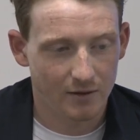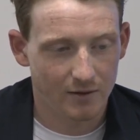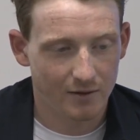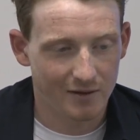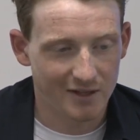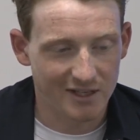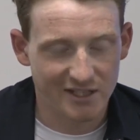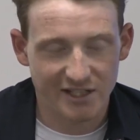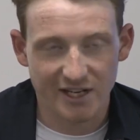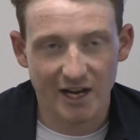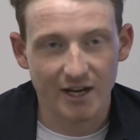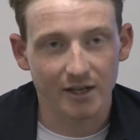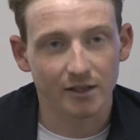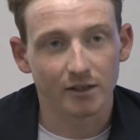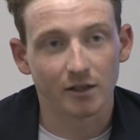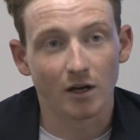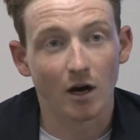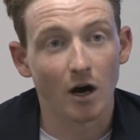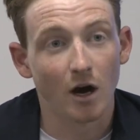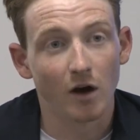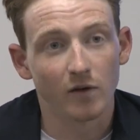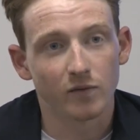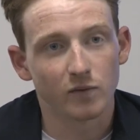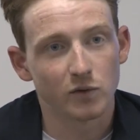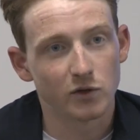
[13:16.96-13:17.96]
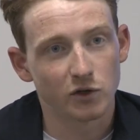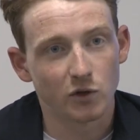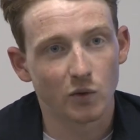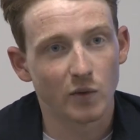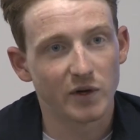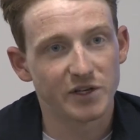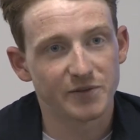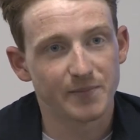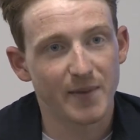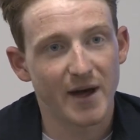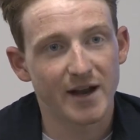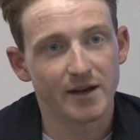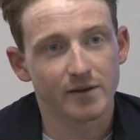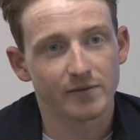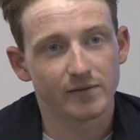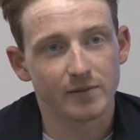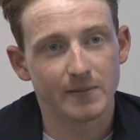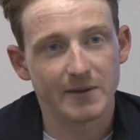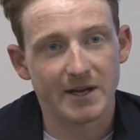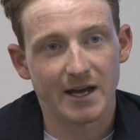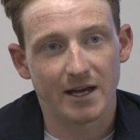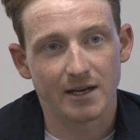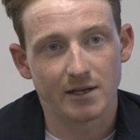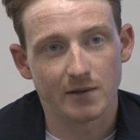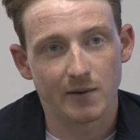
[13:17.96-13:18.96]
the second half was always better for
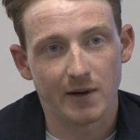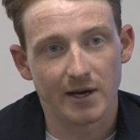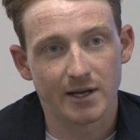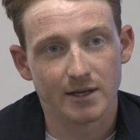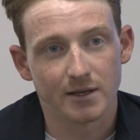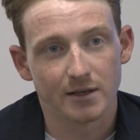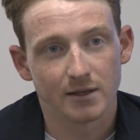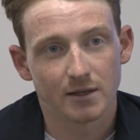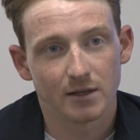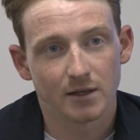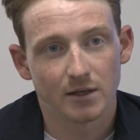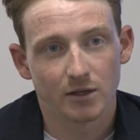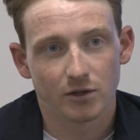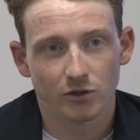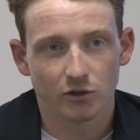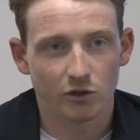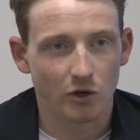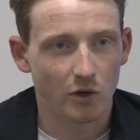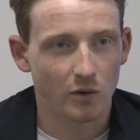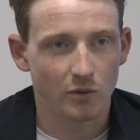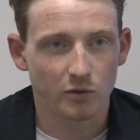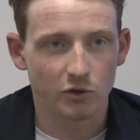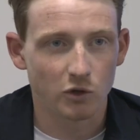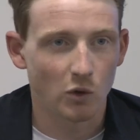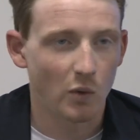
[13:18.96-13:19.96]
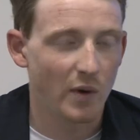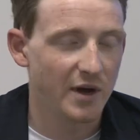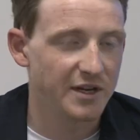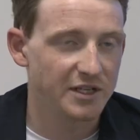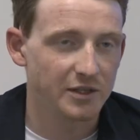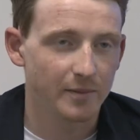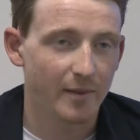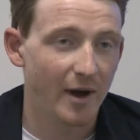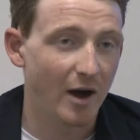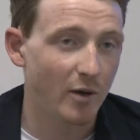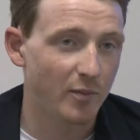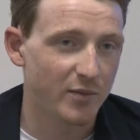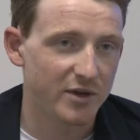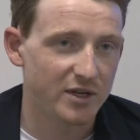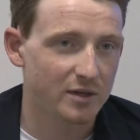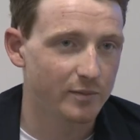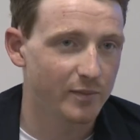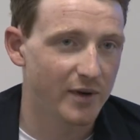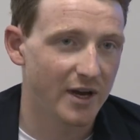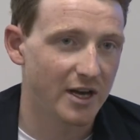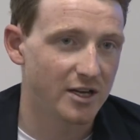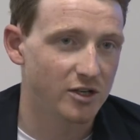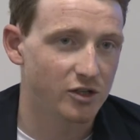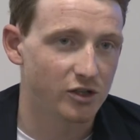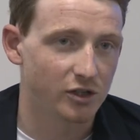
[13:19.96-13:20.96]
me anyway. So it was always about being
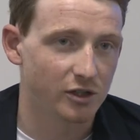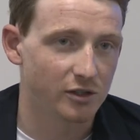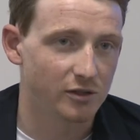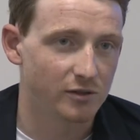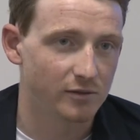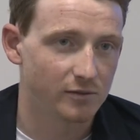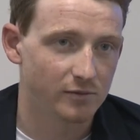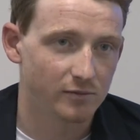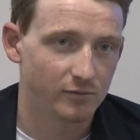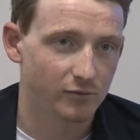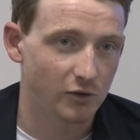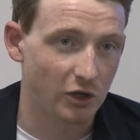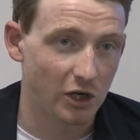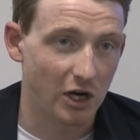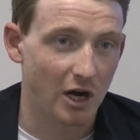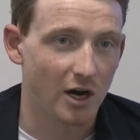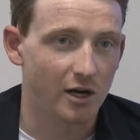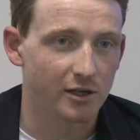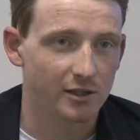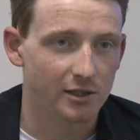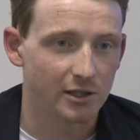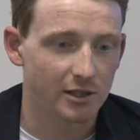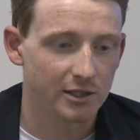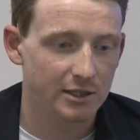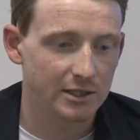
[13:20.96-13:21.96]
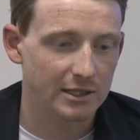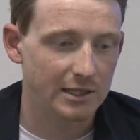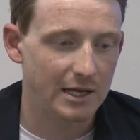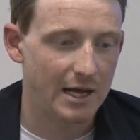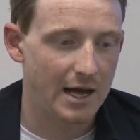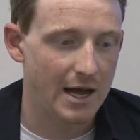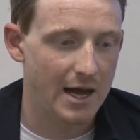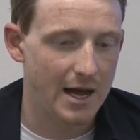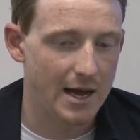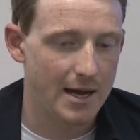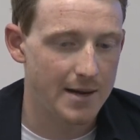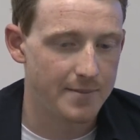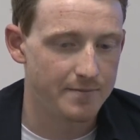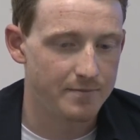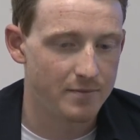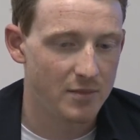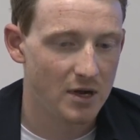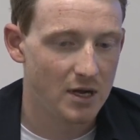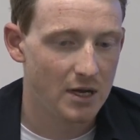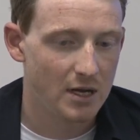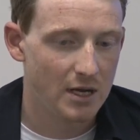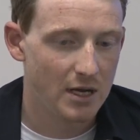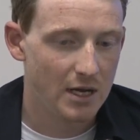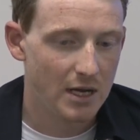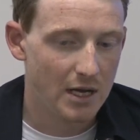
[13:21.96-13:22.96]
patient regardless. Um,
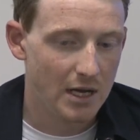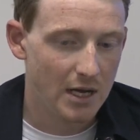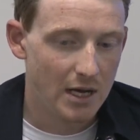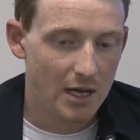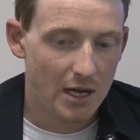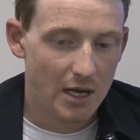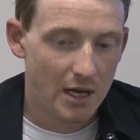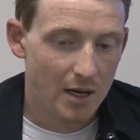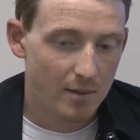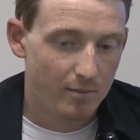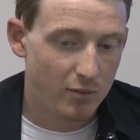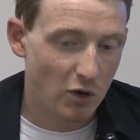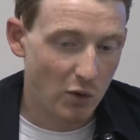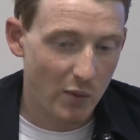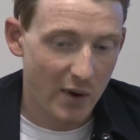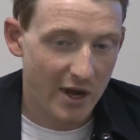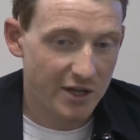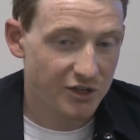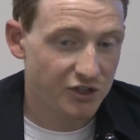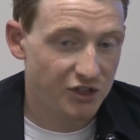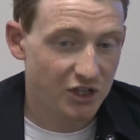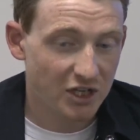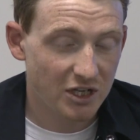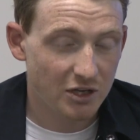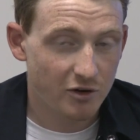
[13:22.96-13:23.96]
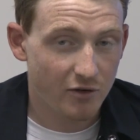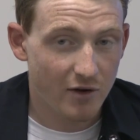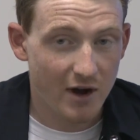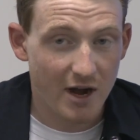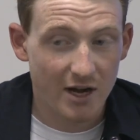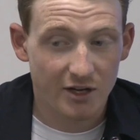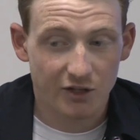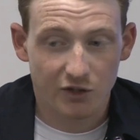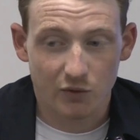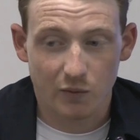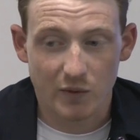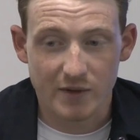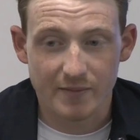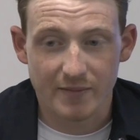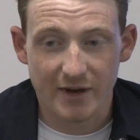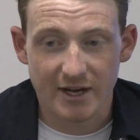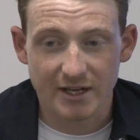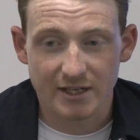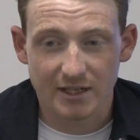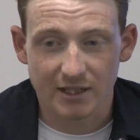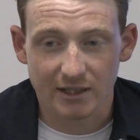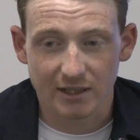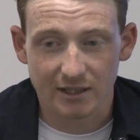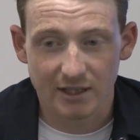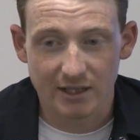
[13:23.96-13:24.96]
but when G crashed, we
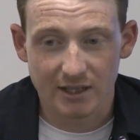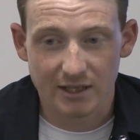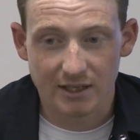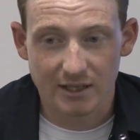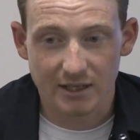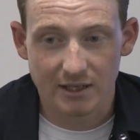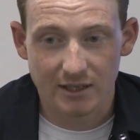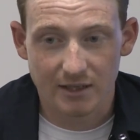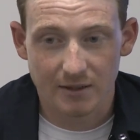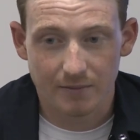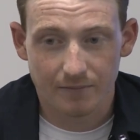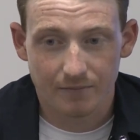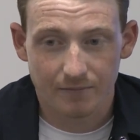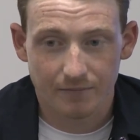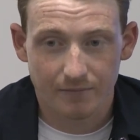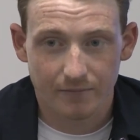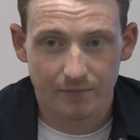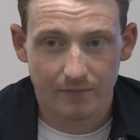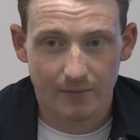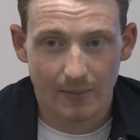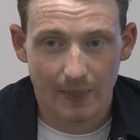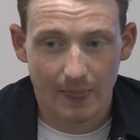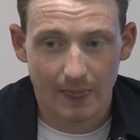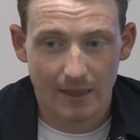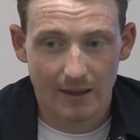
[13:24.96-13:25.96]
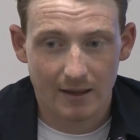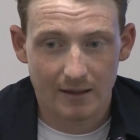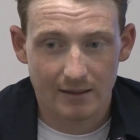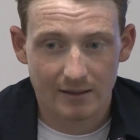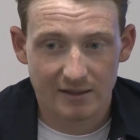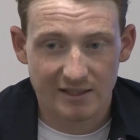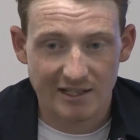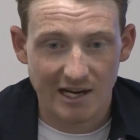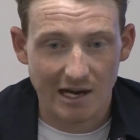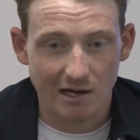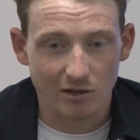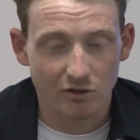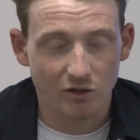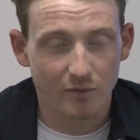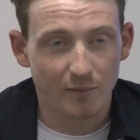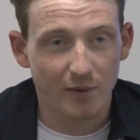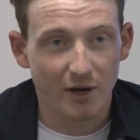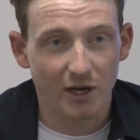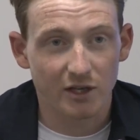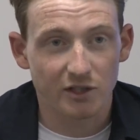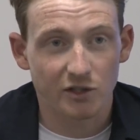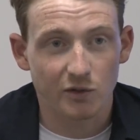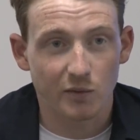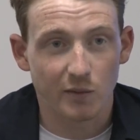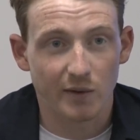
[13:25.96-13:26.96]
basically sat on the
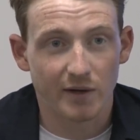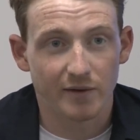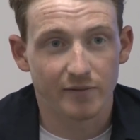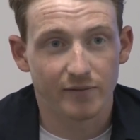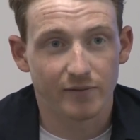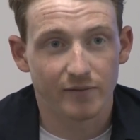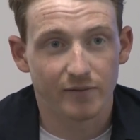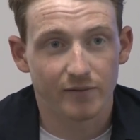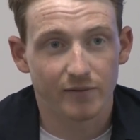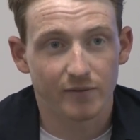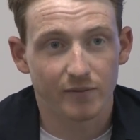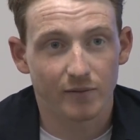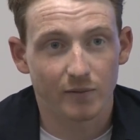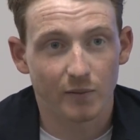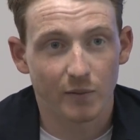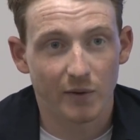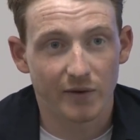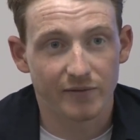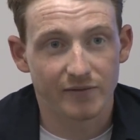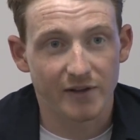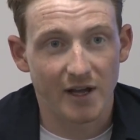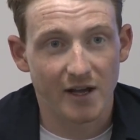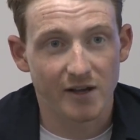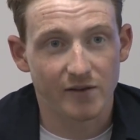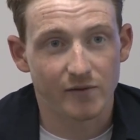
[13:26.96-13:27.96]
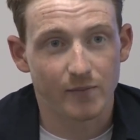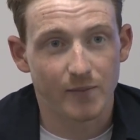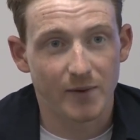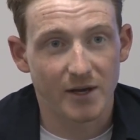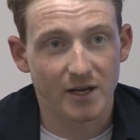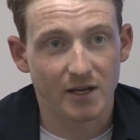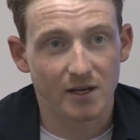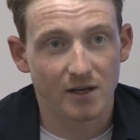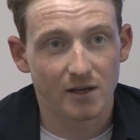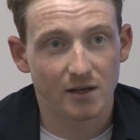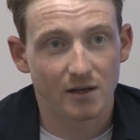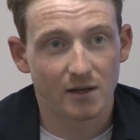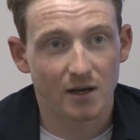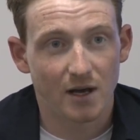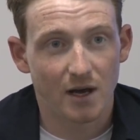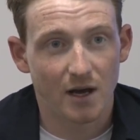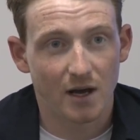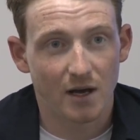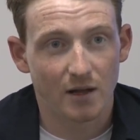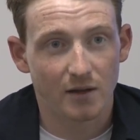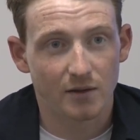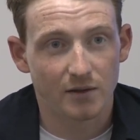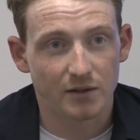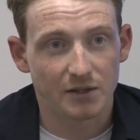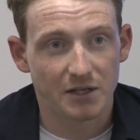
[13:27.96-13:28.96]
bus with, with Dave B,
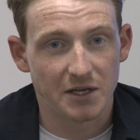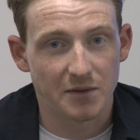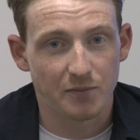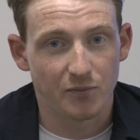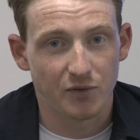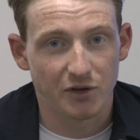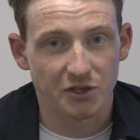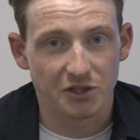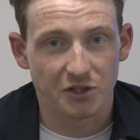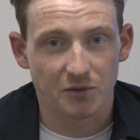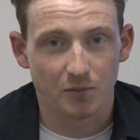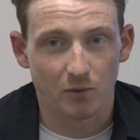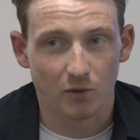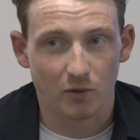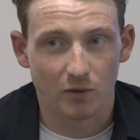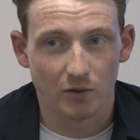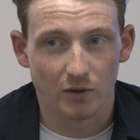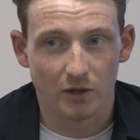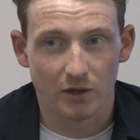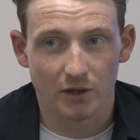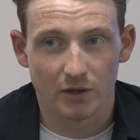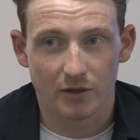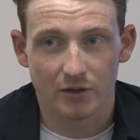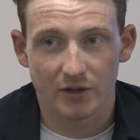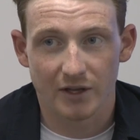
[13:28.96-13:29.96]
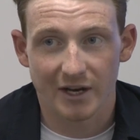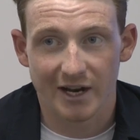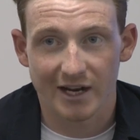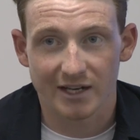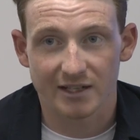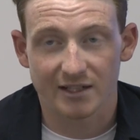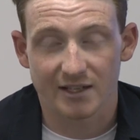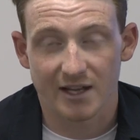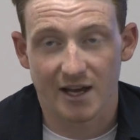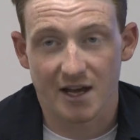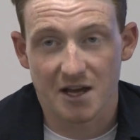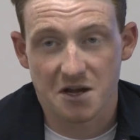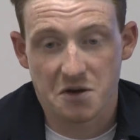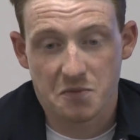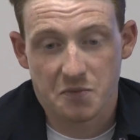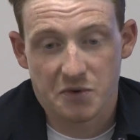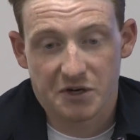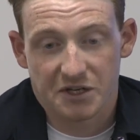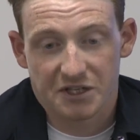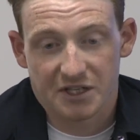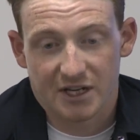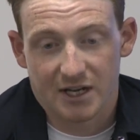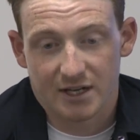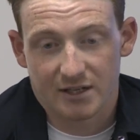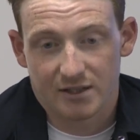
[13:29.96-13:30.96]
uh, the team principal, the, the next day, and we
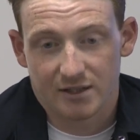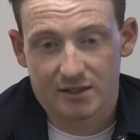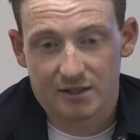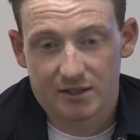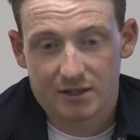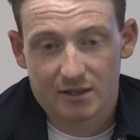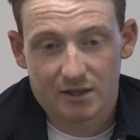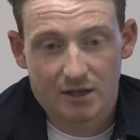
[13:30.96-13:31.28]
said,